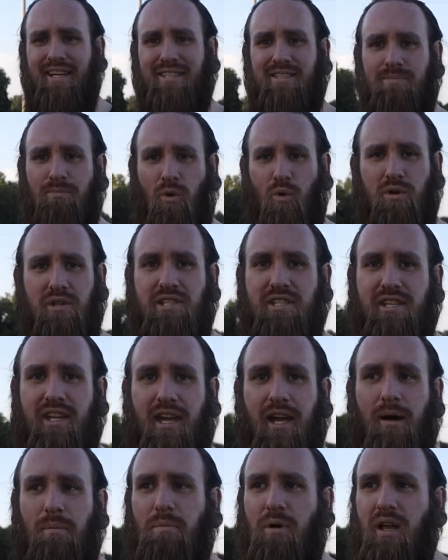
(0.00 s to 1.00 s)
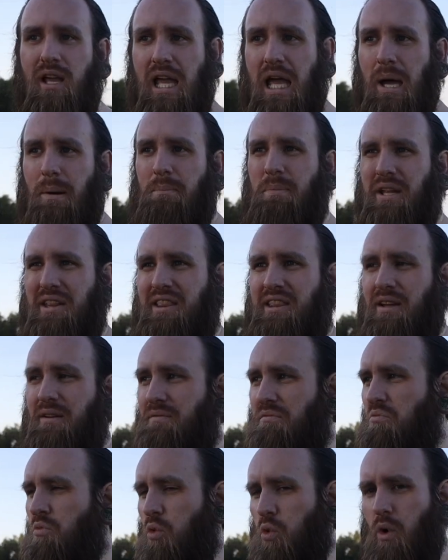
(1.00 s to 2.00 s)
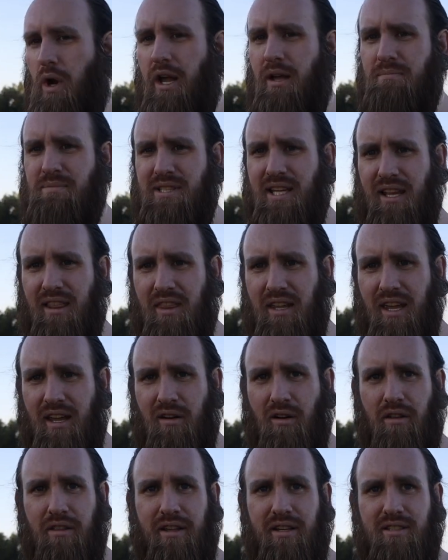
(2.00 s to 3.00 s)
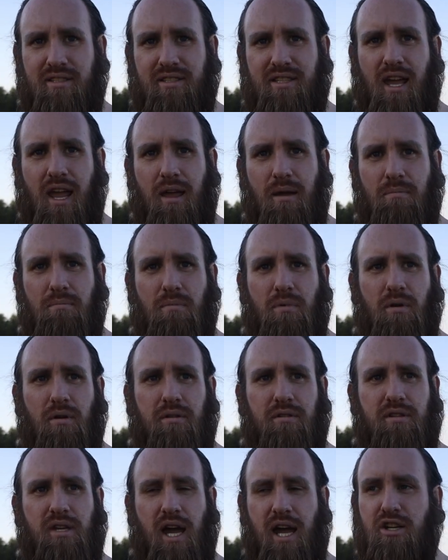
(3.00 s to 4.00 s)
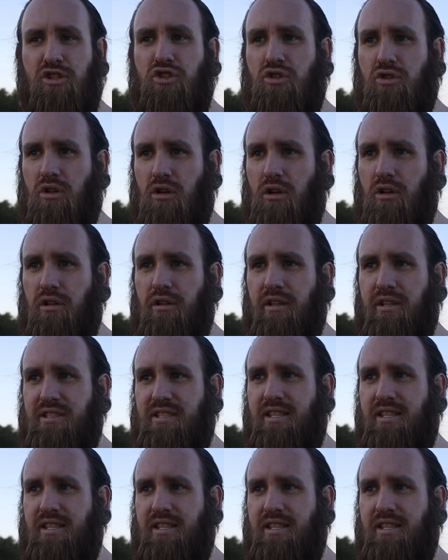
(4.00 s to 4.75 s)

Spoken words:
gets more skip, but the rims, I think, are the same texture and the